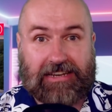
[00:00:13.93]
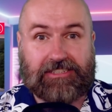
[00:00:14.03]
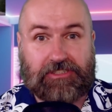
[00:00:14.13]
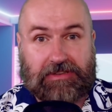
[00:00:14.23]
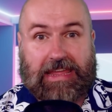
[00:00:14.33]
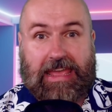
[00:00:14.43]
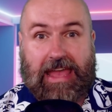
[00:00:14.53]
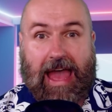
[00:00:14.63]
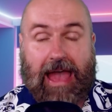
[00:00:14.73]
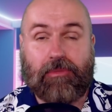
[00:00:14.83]
But
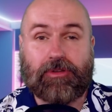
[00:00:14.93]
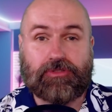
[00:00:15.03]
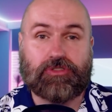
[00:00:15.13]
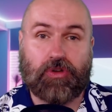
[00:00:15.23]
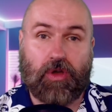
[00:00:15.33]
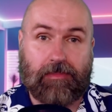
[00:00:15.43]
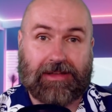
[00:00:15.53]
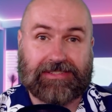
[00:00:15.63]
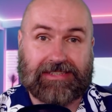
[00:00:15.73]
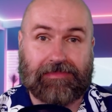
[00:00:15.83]
today I want to talk
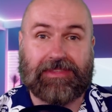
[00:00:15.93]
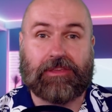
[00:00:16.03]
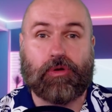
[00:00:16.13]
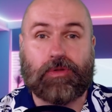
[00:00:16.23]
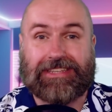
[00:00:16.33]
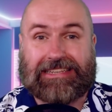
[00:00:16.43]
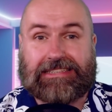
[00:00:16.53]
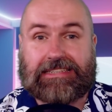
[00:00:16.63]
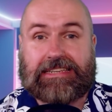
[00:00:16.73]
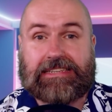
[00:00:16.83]
about something called a
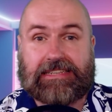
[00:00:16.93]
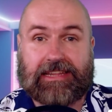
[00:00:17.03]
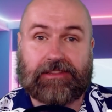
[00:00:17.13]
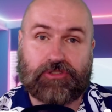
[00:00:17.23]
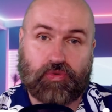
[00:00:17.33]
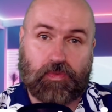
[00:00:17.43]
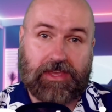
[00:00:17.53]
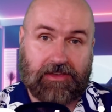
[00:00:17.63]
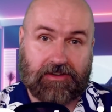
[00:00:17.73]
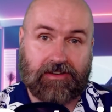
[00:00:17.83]
detail
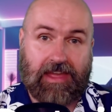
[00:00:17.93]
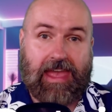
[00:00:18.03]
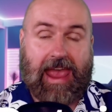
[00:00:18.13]
tweaker